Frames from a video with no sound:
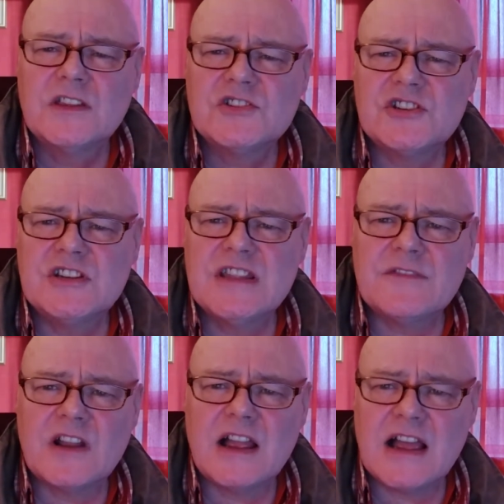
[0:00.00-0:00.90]
She
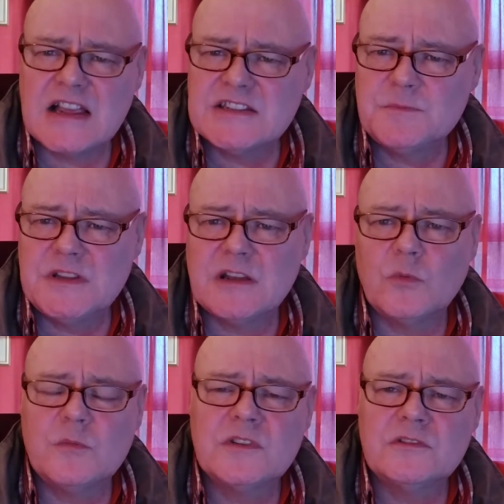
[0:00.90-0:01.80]
never has been a
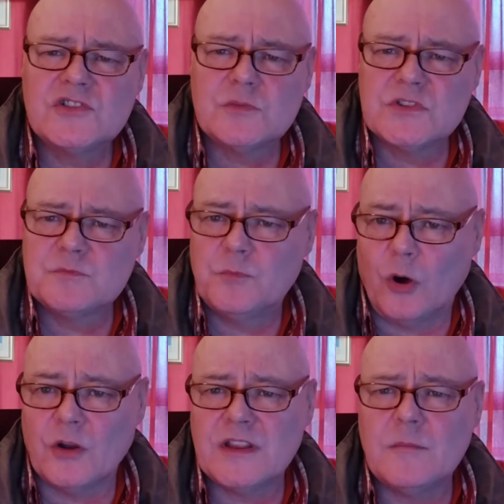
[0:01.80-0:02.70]
woman. She was
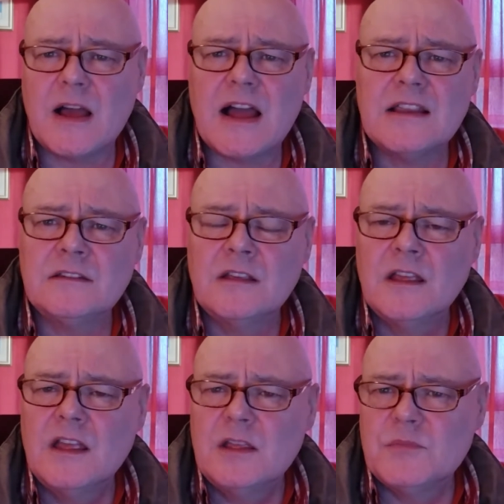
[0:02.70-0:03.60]
born a man,
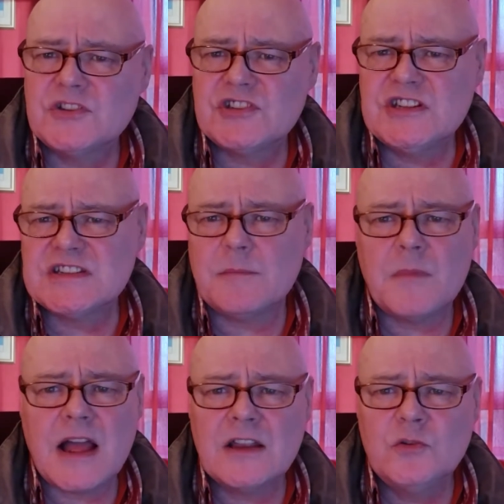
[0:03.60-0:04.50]
but she's a
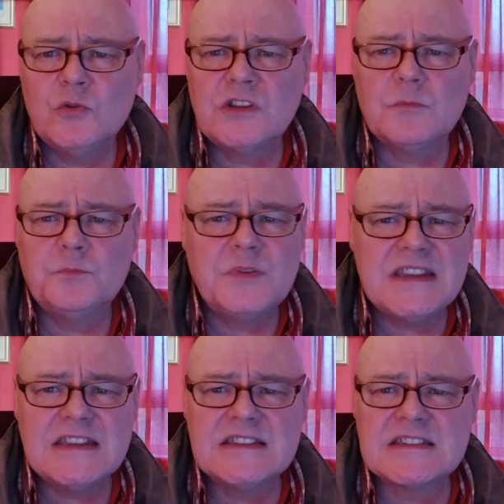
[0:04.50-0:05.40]
man who
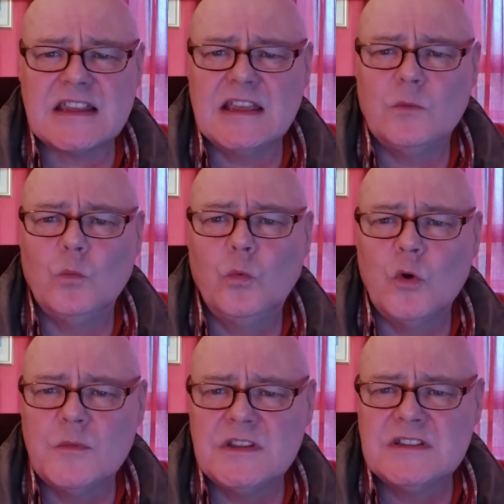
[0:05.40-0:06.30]
competes in
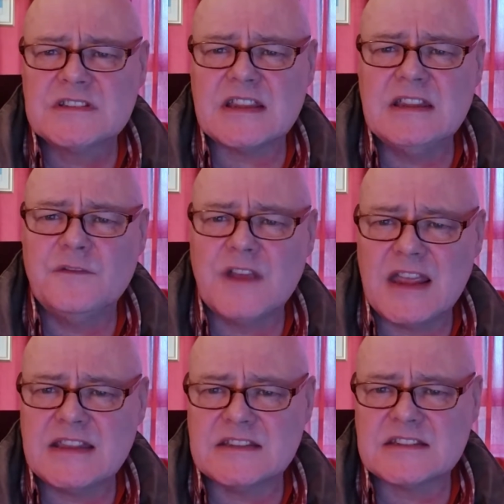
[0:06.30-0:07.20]
women's
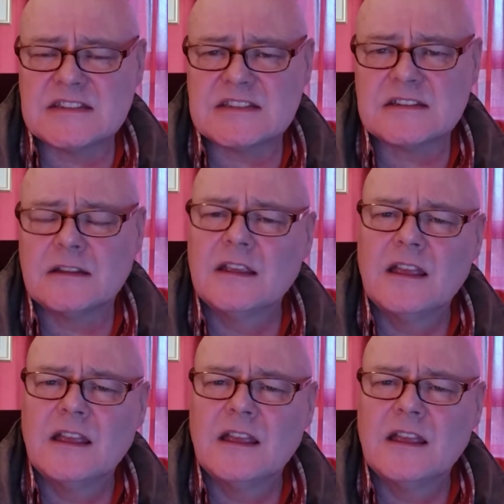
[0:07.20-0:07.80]
events.